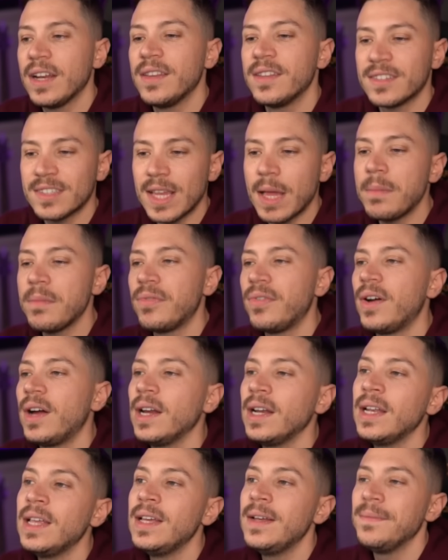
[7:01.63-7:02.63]
in the same
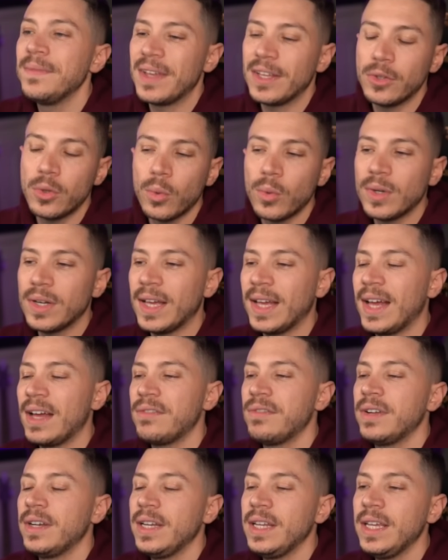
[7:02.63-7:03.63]
file, I don't want to
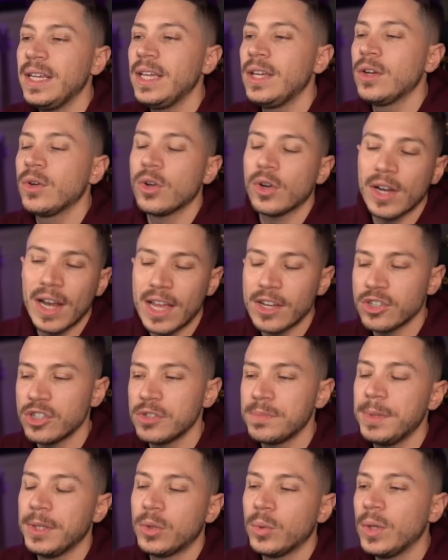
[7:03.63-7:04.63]
have any clashes
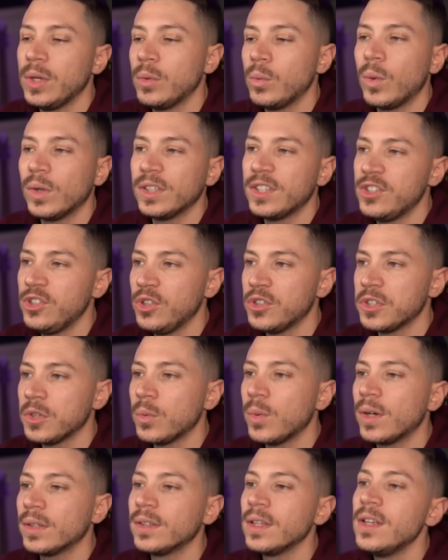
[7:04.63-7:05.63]
between what's using
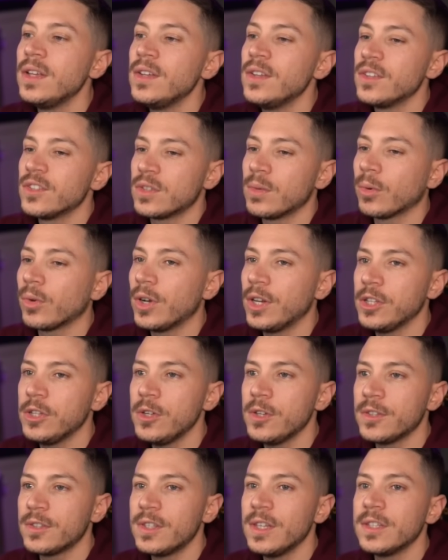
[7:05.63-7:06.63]
what, so I'm going to
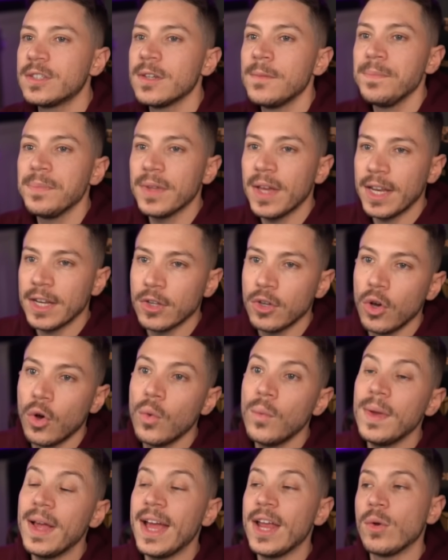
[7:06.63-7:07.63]
use this and
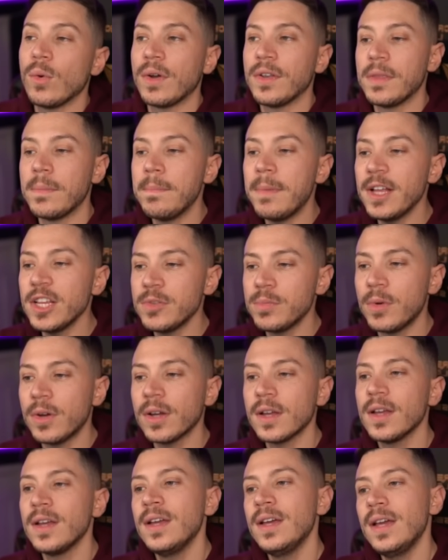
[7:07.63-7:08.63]
go and run the
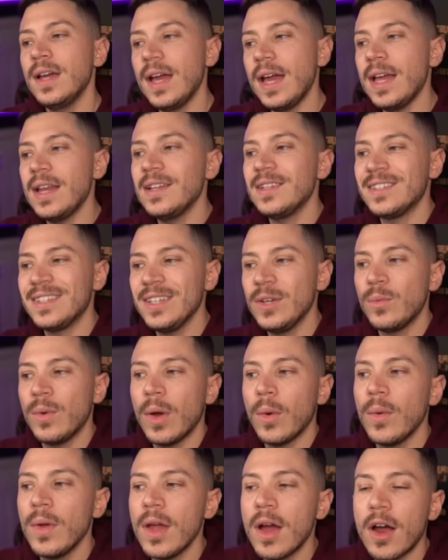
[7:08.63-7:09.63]
benchmark, and see where
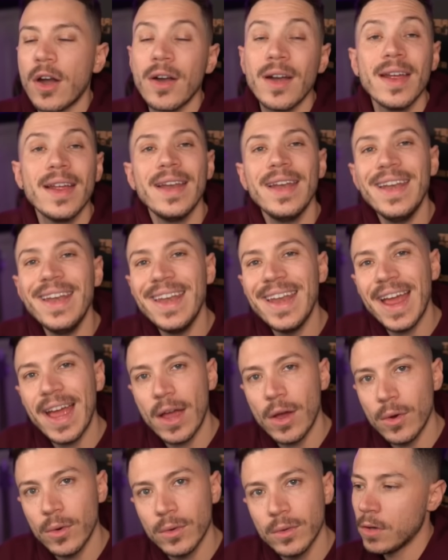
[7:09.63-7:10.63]
we are
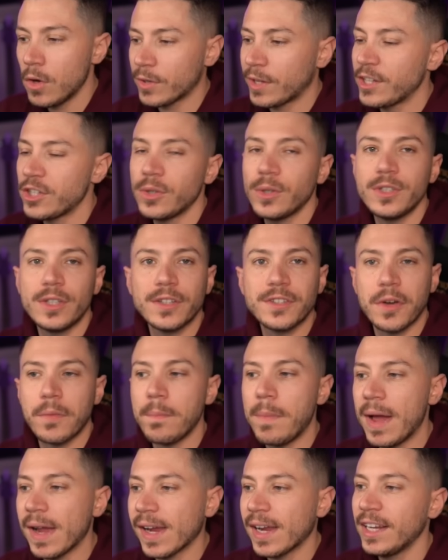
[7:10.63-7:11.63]
now. Okay, so results are
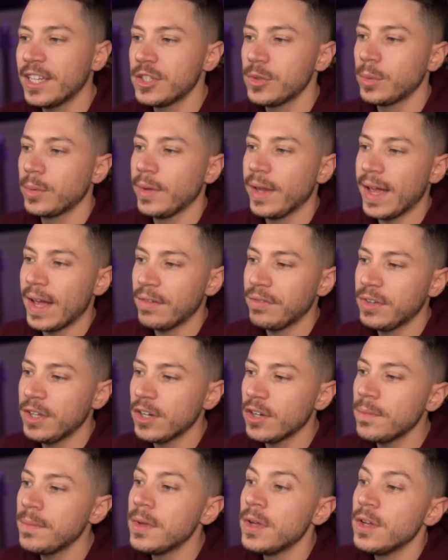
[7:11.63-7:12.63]
back and that's what we have
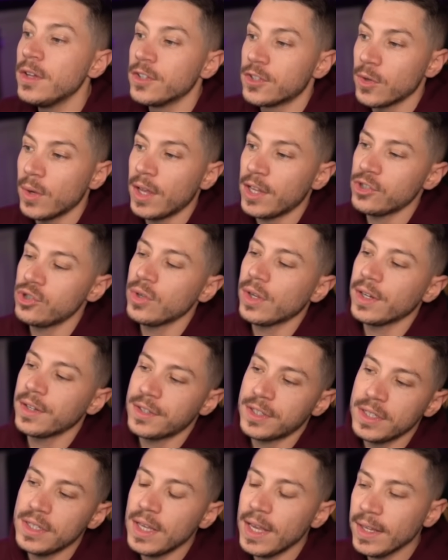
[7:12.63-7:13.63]
here. So as you can
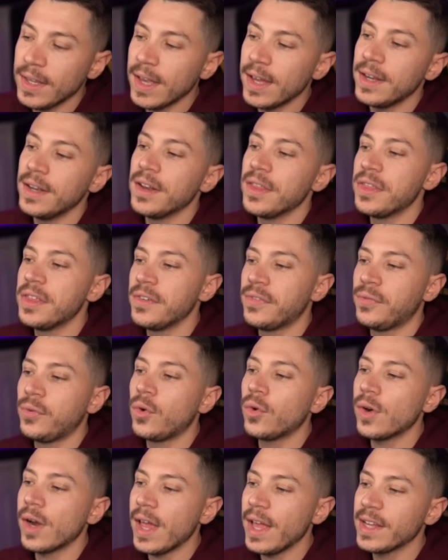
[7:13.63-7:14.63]
see, again, the
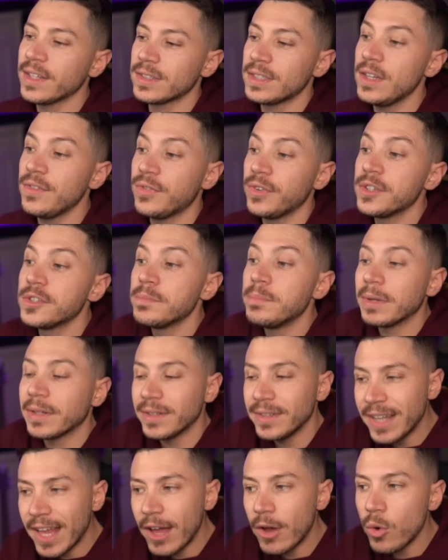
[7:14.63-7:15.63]
4x difference, but
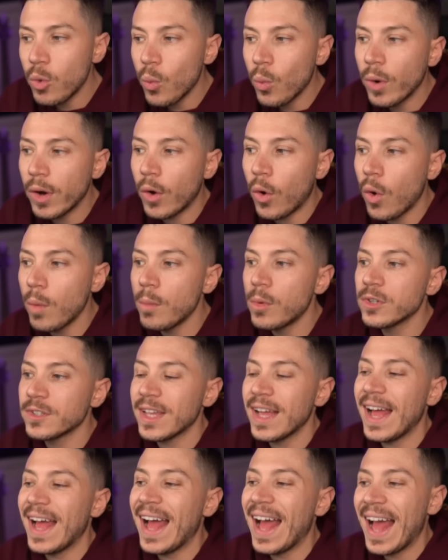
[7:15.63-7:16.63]
now we're almost
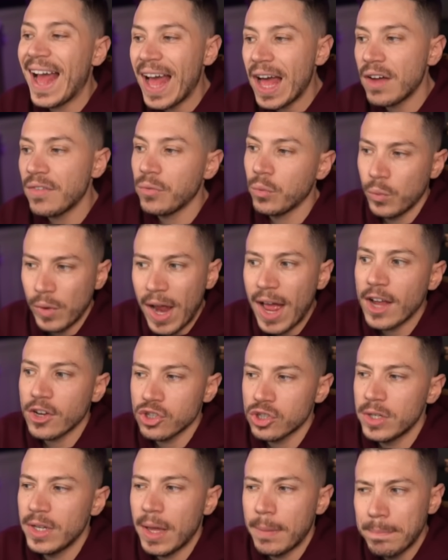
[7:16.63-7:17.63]
half, we're
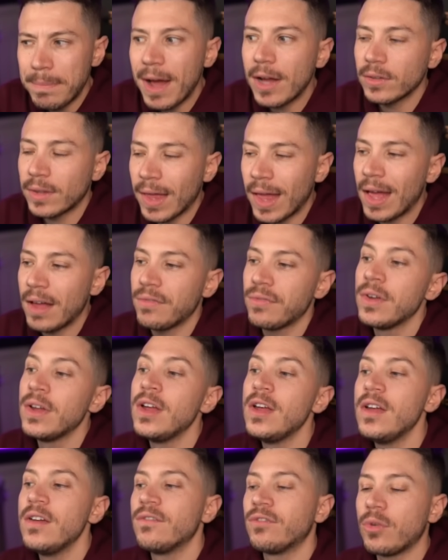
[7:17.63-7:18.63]
actually about half
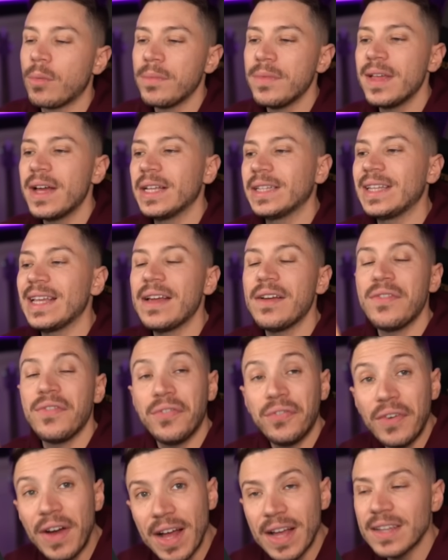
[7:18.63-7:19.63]
from that
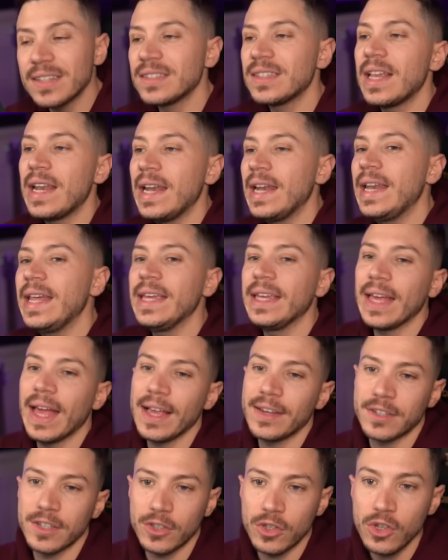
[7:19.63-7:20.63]
fast LINQ
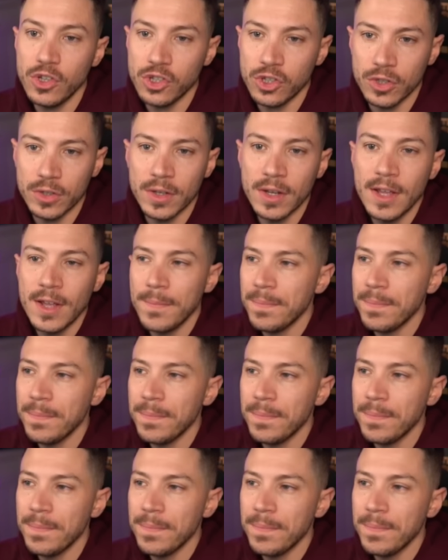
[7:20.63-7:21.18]
execution.